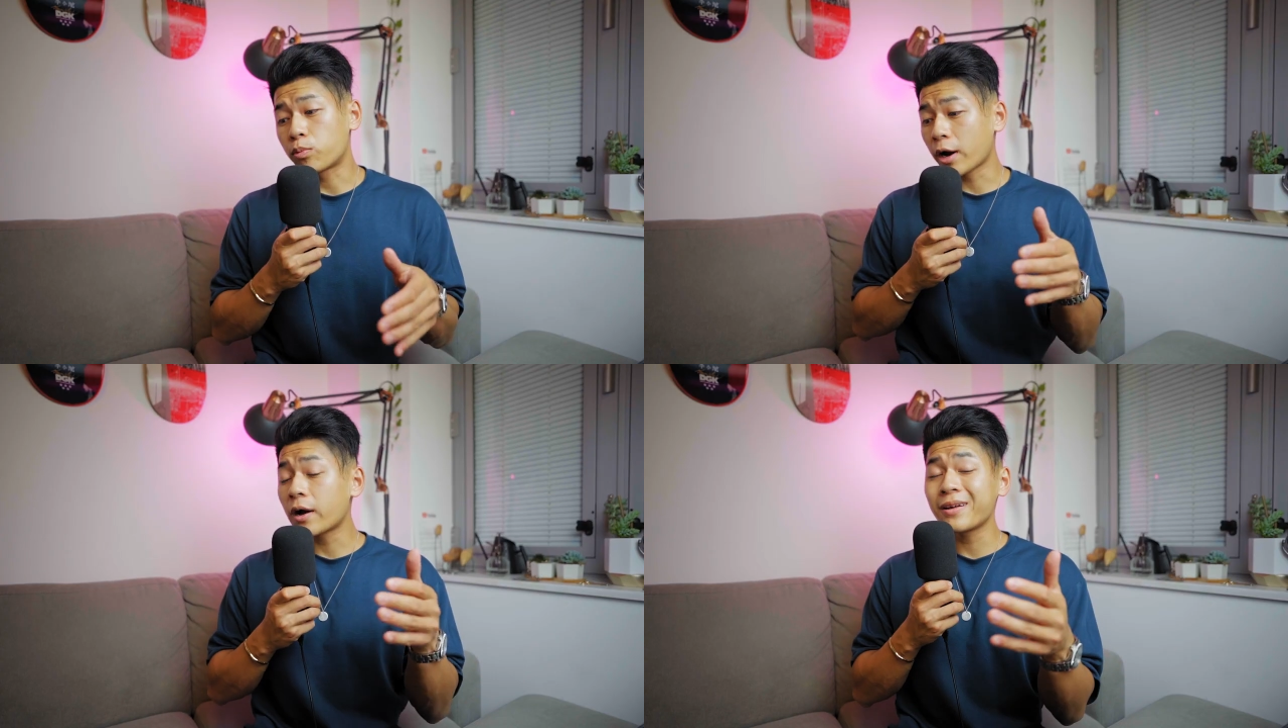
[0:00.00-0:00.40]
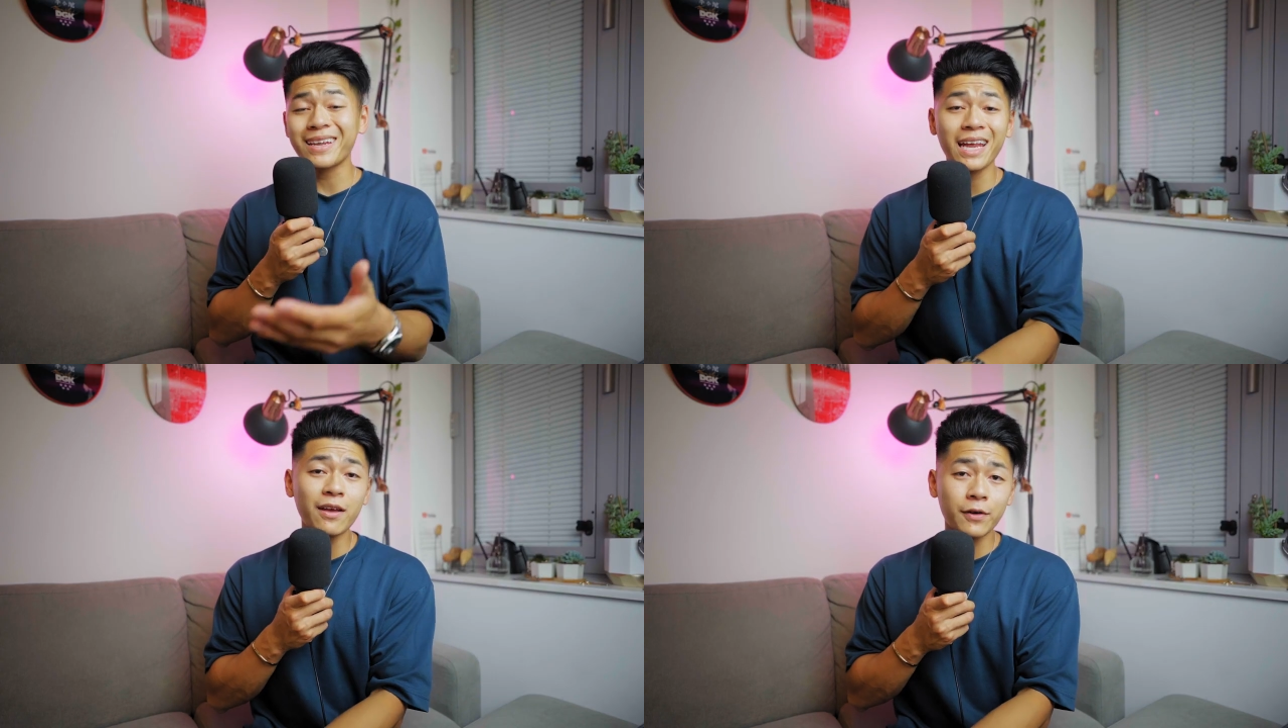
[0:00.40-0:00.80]
brown
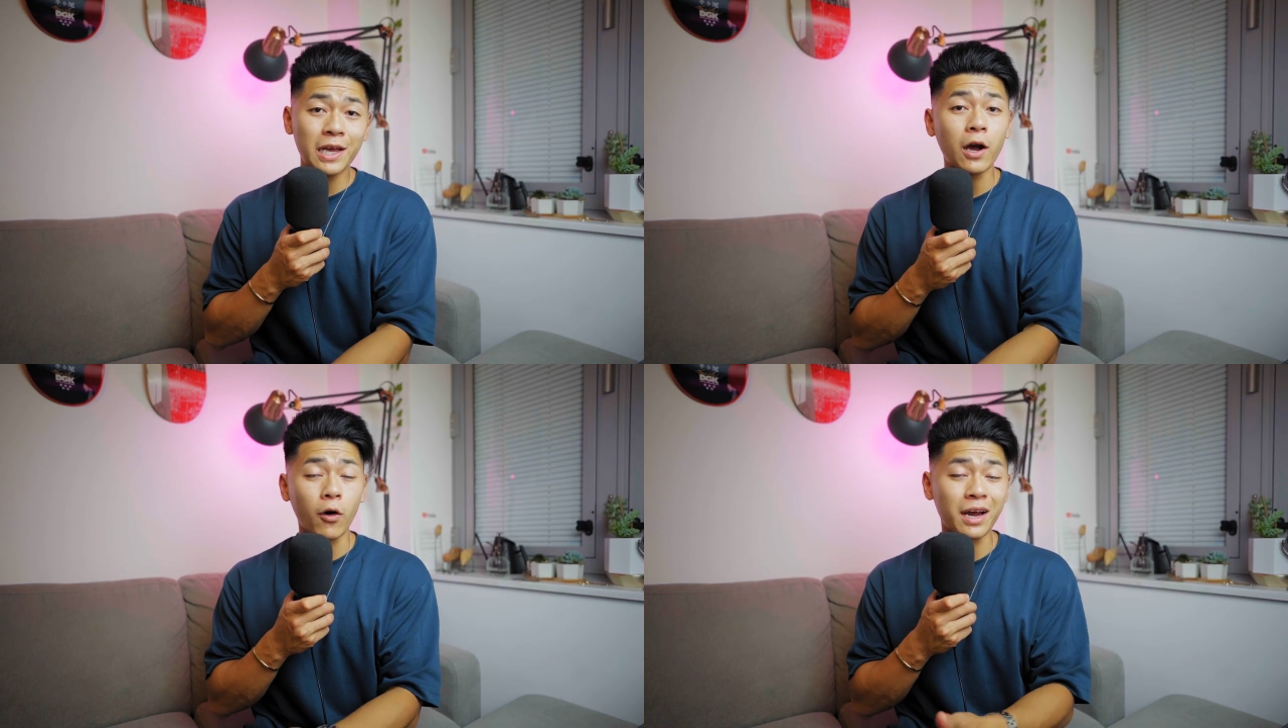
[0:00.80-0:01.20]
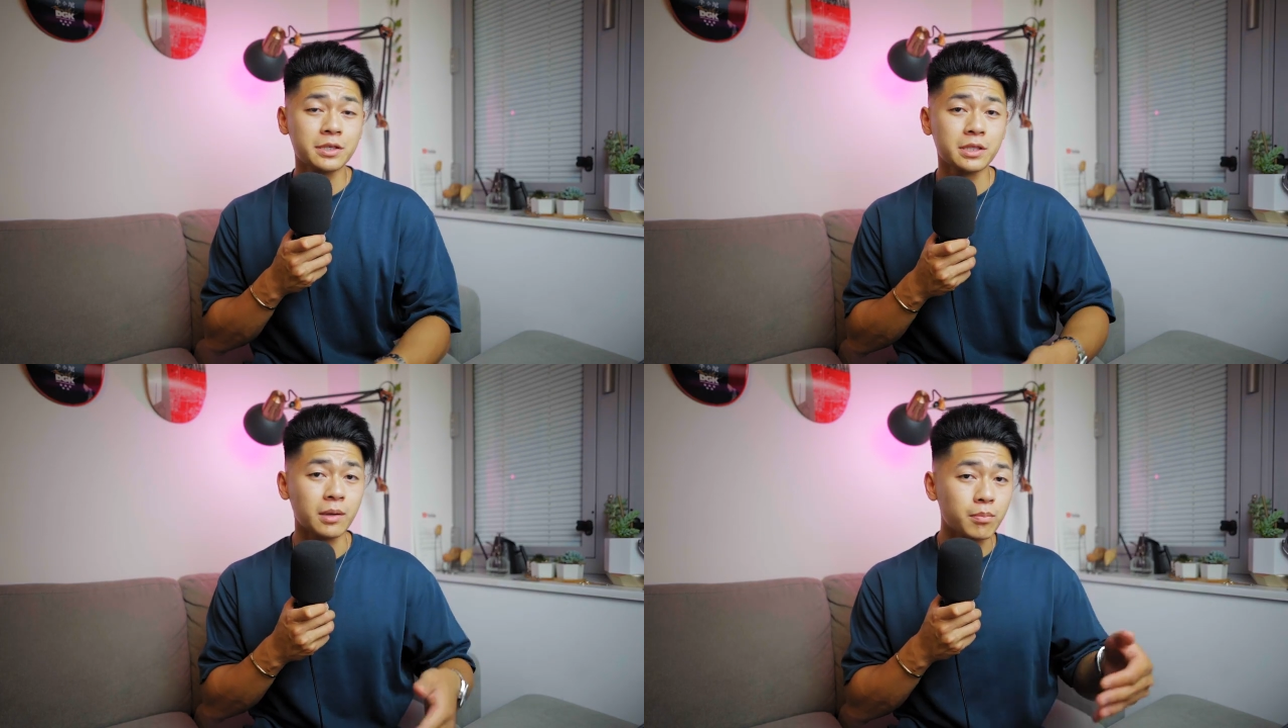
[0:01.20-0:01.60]
and navy are
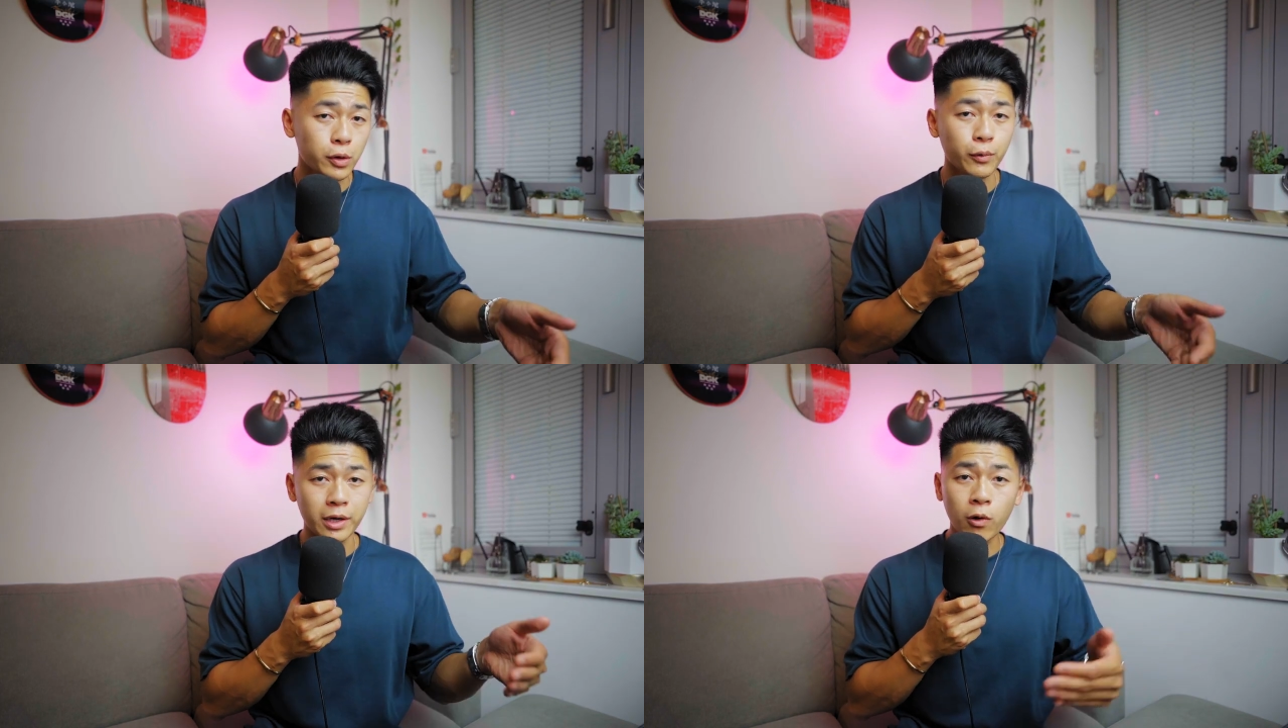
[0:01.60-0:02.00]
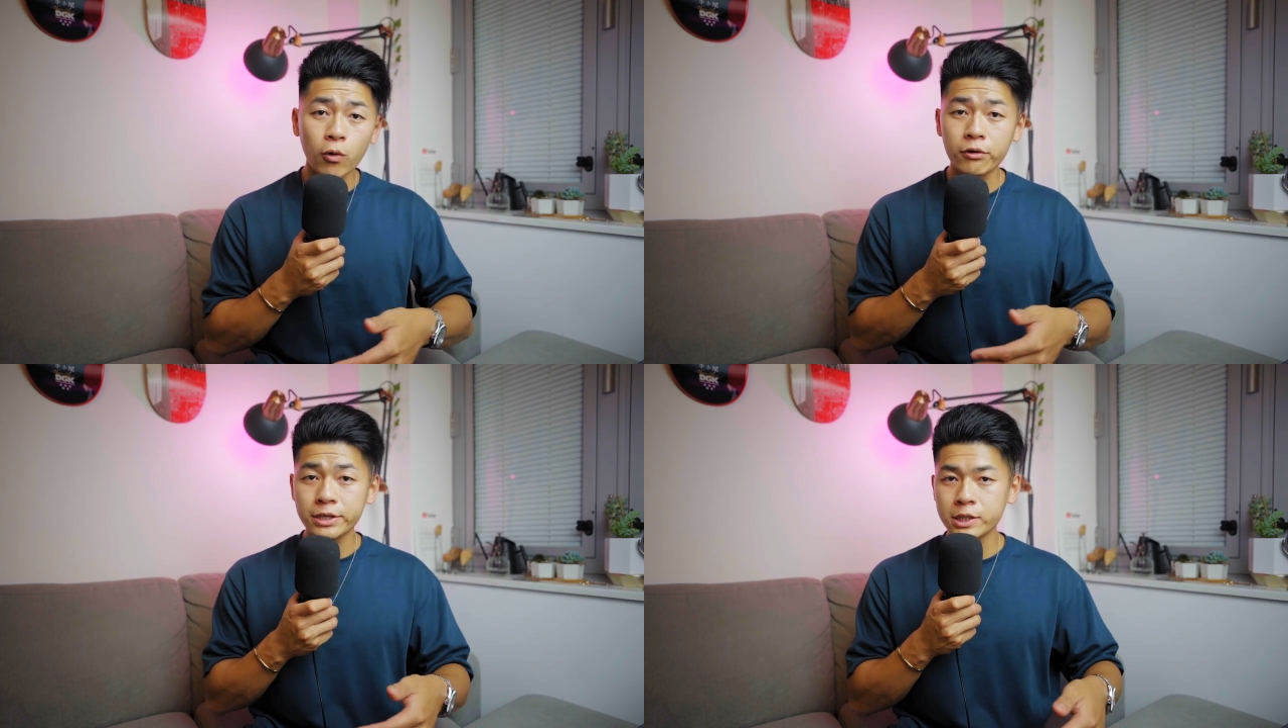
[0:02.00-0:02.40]
actually blue and
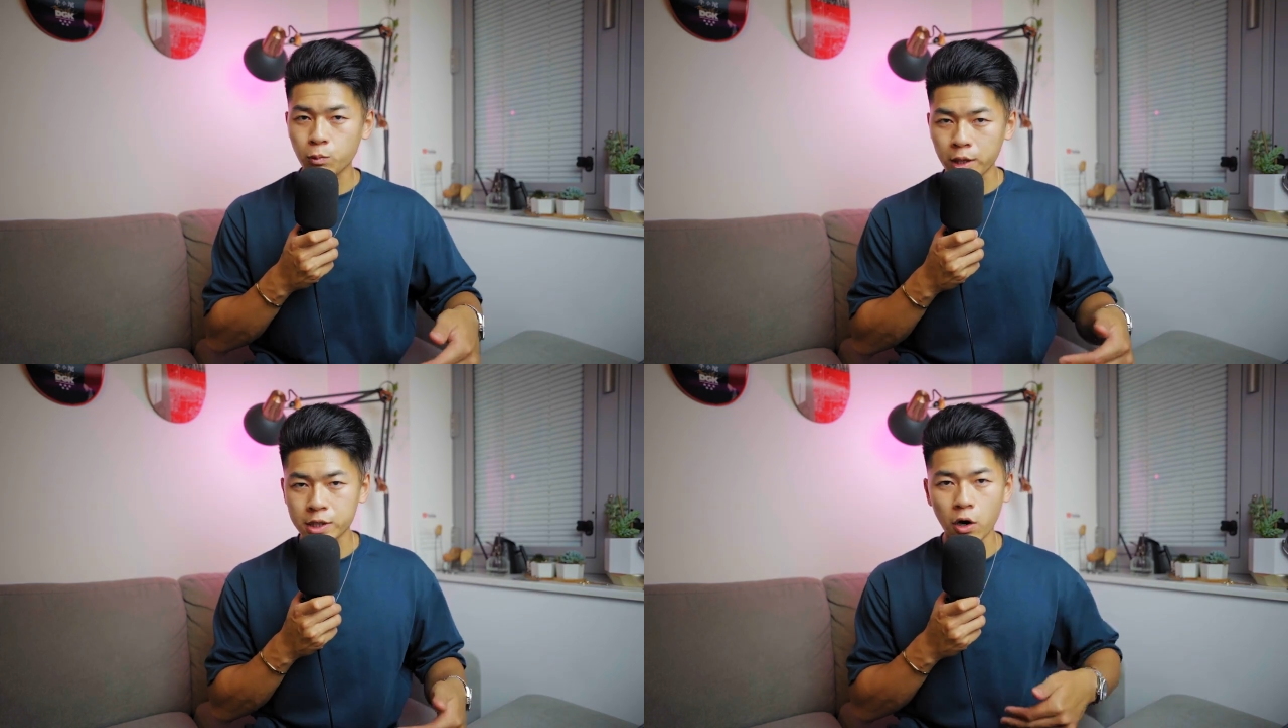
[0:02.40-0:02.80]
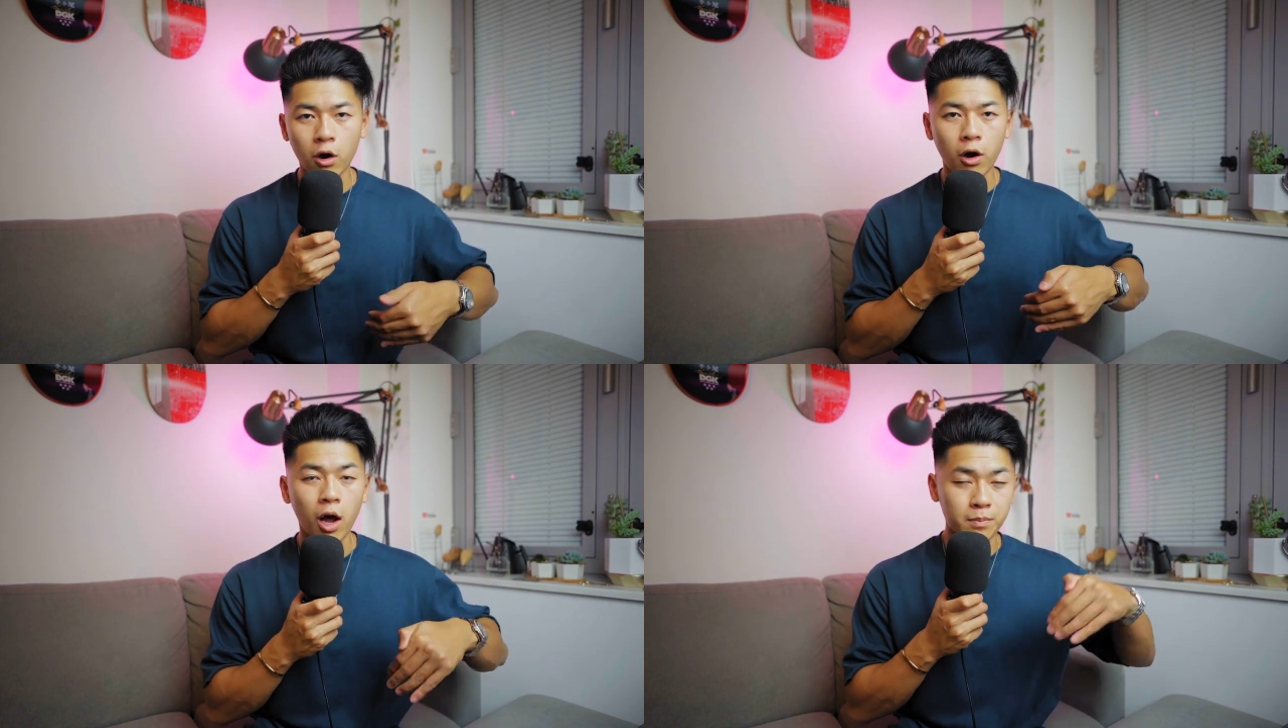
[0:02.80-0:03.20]
orange, which
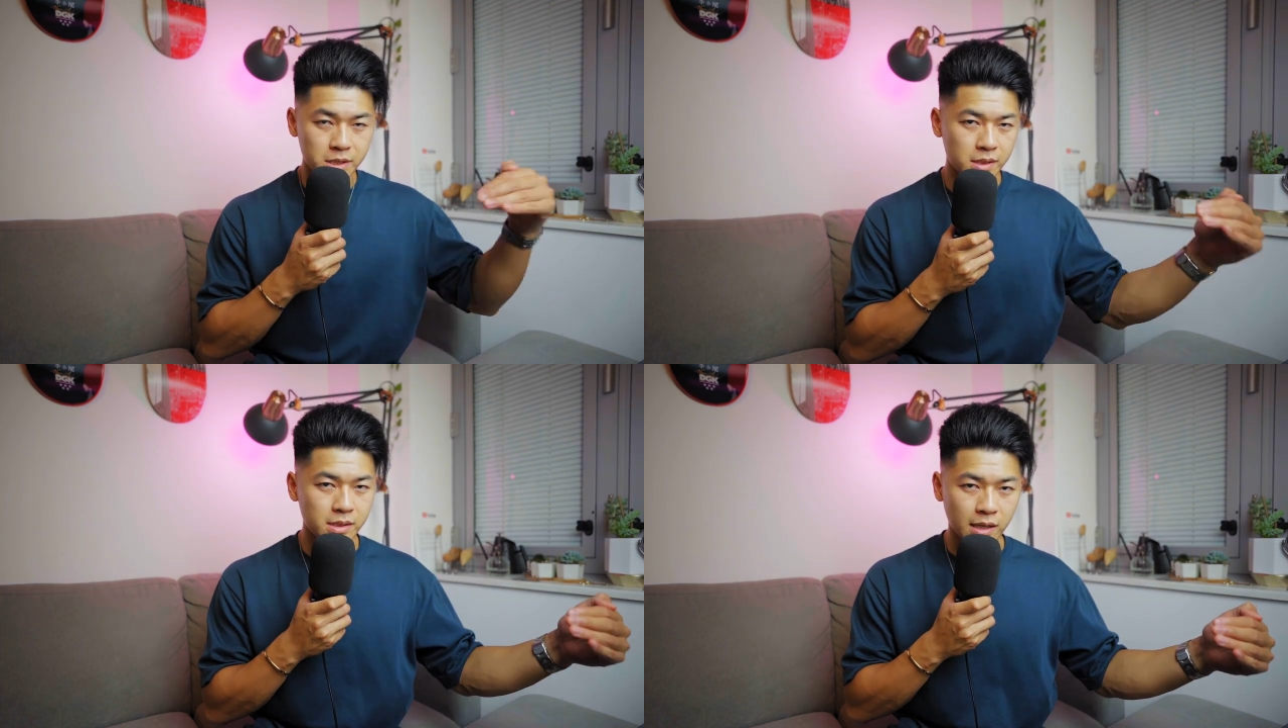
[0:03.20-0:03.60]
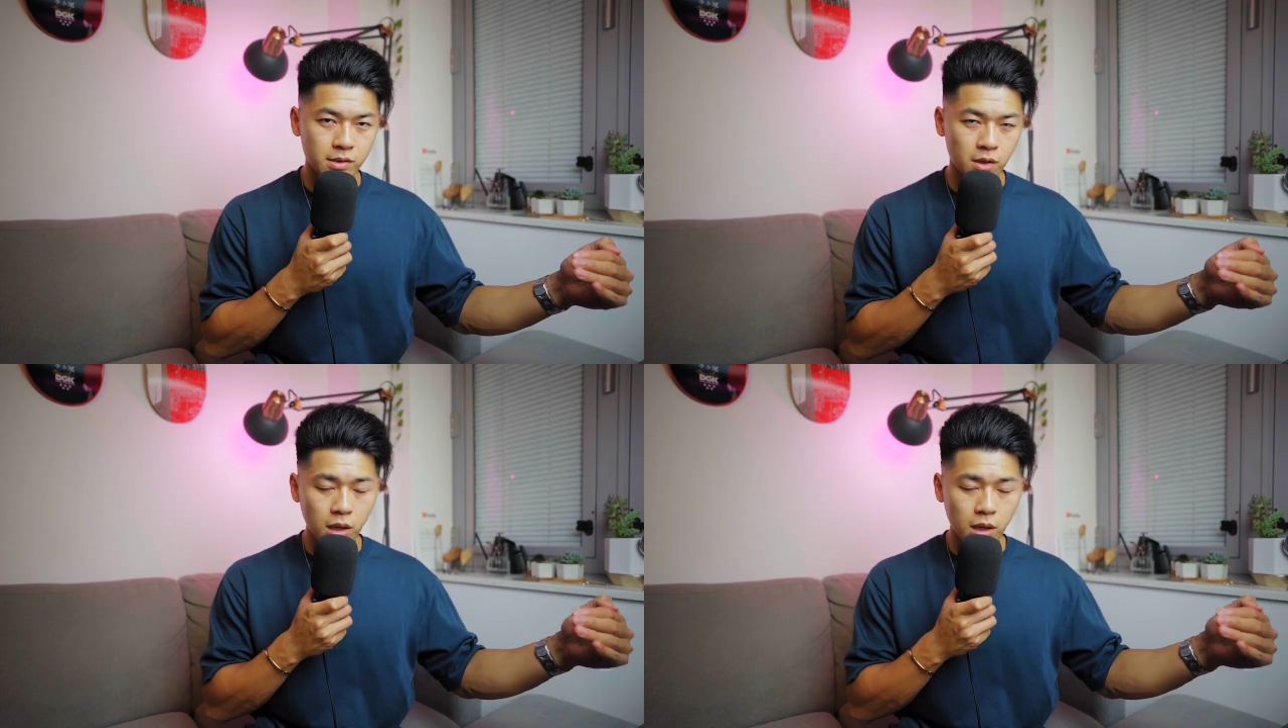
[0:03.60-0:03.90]
are opposite sides of the